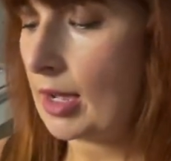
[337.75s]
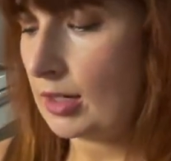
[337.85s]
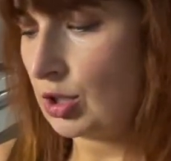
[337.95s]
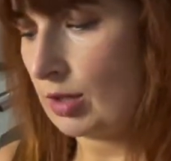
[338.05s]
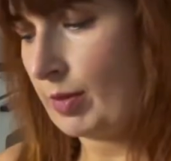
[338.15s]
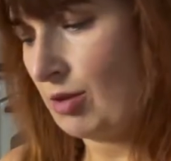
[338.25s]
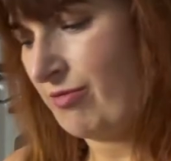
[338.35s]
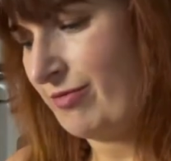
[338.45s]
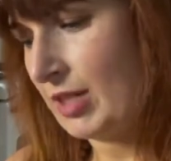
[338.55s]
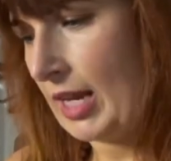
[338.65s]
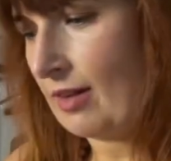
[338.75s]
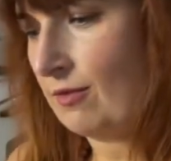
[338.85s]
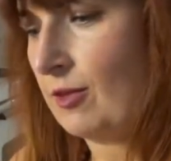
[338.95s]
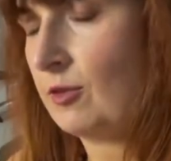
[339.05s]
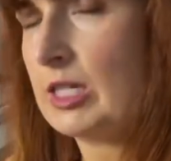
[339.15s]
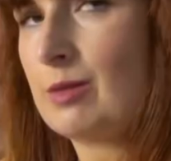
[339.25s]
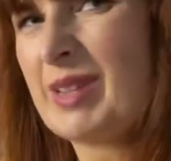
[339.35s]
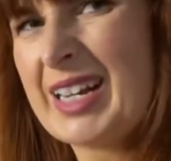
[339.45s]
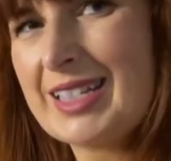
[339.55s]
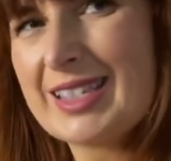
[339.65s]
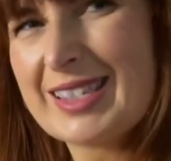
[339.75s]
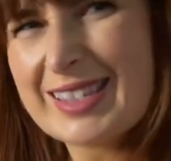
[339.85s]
Took about 10-15 minutes.